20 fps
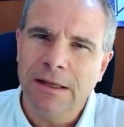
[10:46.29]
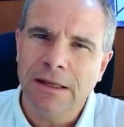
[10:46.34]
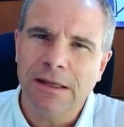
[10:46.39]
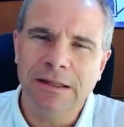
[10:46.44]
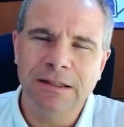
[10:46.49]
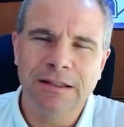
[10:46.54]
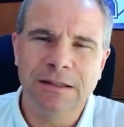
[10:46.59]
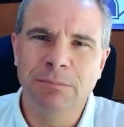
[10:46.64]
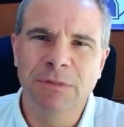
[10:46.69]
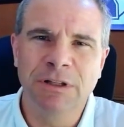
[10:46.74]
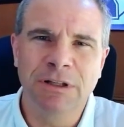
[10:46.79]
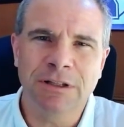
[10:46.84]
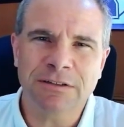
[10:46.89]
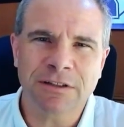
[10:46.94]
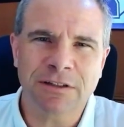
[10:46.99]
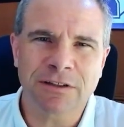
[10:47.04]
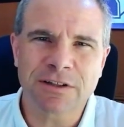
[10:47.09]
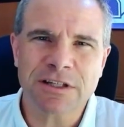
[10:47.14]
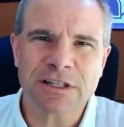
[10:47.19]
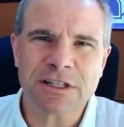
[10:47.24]
in the
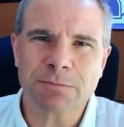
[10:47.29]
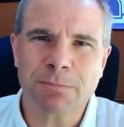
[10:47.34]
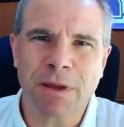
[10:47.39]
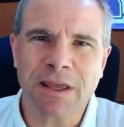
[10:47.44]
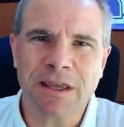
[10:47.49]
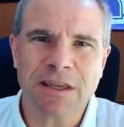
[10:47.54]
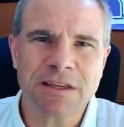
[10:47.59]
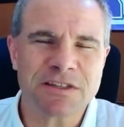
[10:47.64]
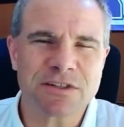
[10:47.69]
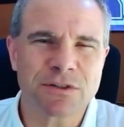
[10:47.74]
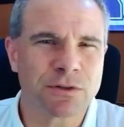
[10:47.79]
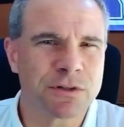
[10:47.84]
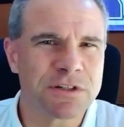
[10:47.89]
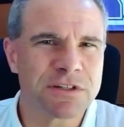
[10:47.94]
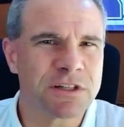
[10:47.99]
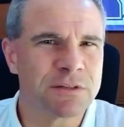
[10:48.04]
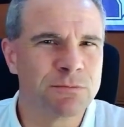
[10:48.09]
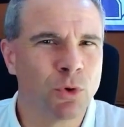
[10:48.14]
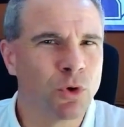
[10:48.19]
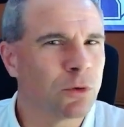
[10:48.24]
military space or is
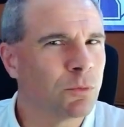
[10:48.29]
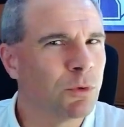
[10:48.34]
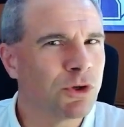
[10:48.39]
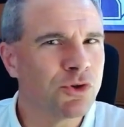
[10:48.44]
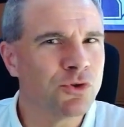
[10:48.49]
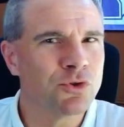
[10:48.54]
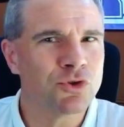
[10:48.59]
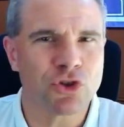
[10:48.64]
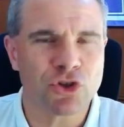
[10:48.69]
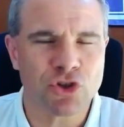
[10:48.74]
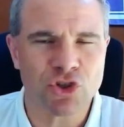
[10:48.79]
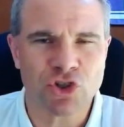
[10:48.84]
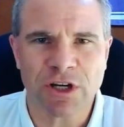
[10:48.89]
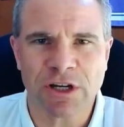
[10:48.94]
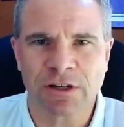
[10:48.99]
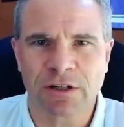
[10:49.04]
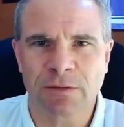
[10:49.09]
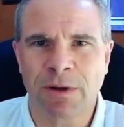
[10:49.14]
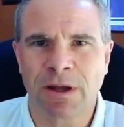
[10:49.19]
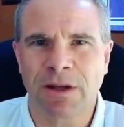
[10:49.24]
it more what you just
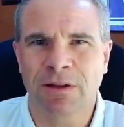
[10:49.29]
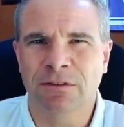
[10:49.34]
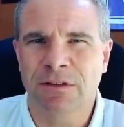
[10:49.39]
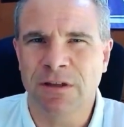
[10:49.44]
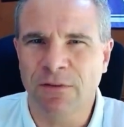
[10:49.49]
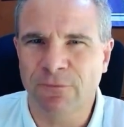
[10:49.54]
shared about the